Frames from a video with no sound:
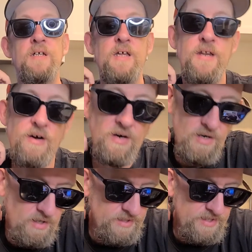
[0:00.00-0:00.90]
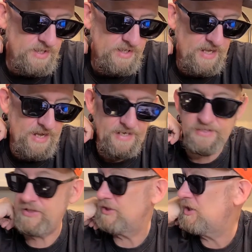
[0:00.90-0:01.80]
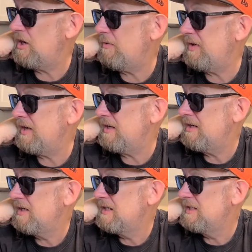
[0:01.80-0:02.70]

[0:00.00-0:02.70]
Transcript: get our duck action going.